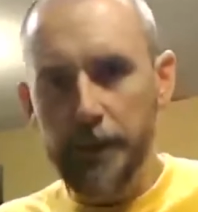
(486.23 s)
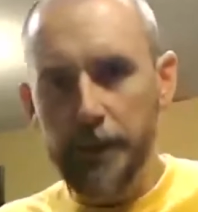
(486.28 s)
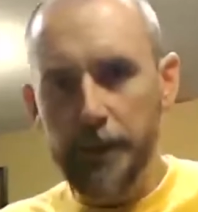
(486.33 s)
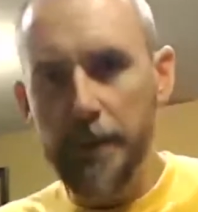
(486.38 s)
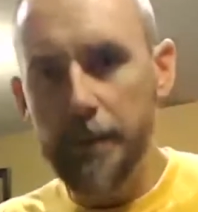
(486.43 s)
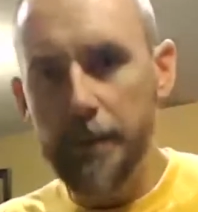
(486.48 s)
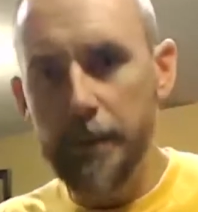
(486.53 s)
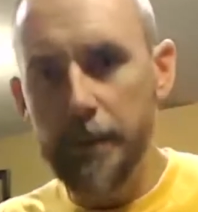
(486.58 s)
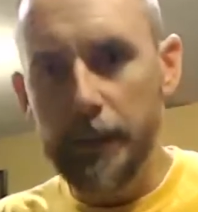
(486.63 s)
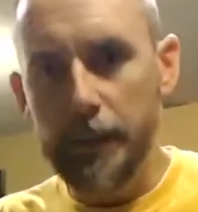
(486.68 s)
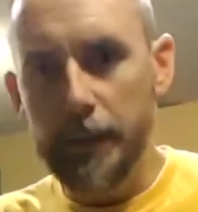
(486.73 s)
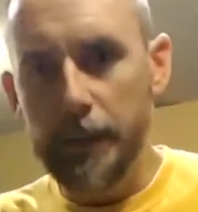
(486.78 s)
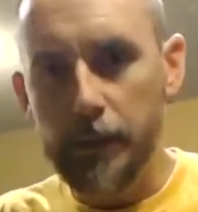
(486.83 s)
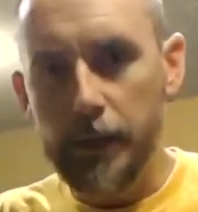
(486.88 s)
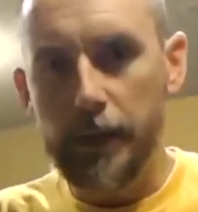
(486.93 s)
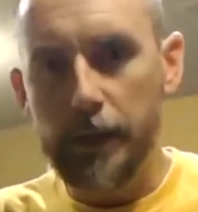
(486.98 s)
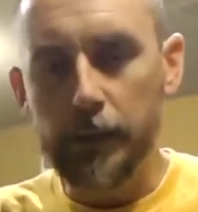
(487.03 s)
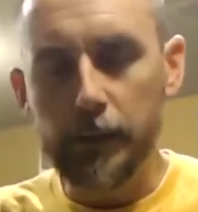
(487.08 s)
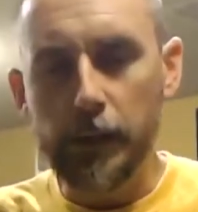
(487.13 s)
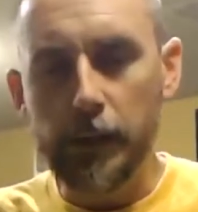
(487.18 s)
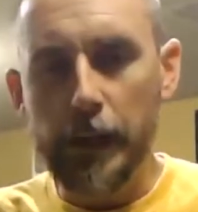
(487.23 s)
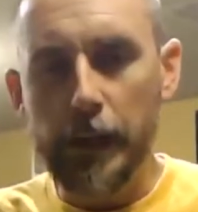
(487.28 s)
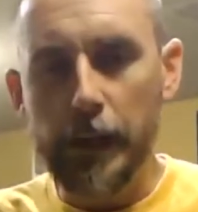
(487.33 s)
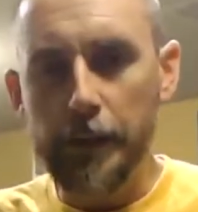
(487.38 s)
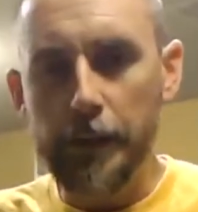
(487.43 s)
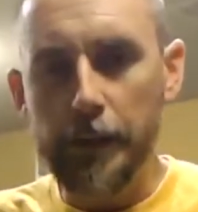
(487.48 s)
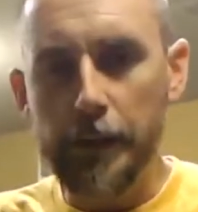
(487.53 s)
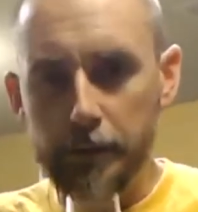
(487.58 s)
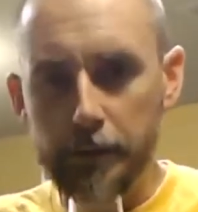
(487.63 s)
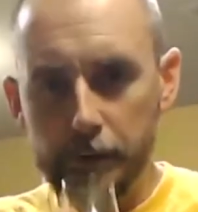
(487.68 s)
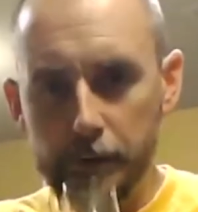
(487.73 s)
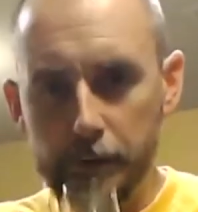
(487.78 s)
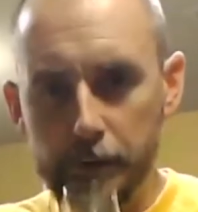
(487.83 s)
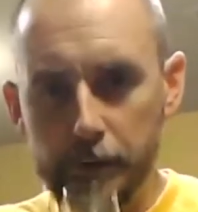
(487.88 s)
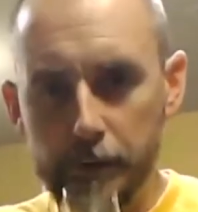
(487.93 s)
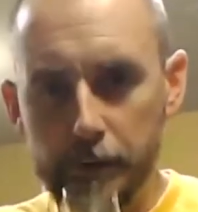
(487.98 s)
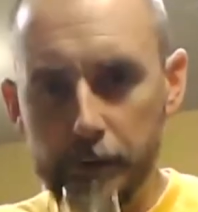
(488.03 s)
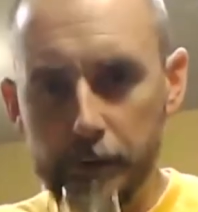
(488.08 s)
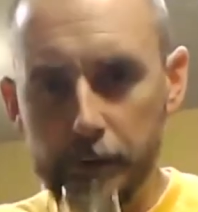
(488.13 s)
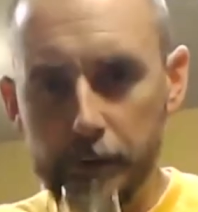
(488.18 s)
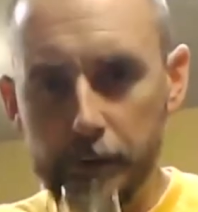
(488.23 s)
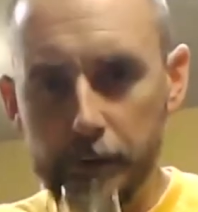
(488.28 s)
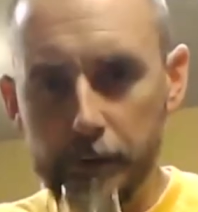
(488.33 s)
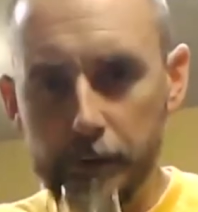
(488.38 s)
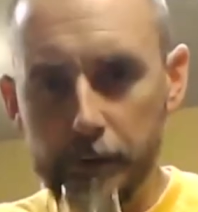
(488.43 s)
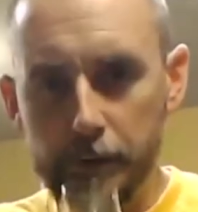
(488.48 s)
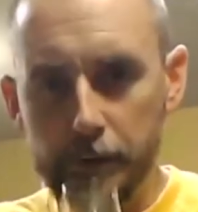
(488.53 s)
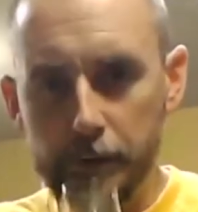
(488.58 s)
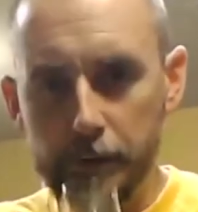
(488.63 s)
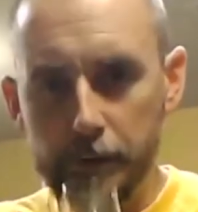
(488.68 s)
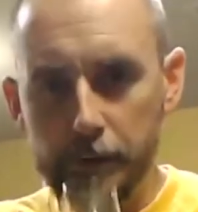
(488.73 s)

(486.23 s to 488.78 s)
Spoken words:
maybe kind of leather kind of notes.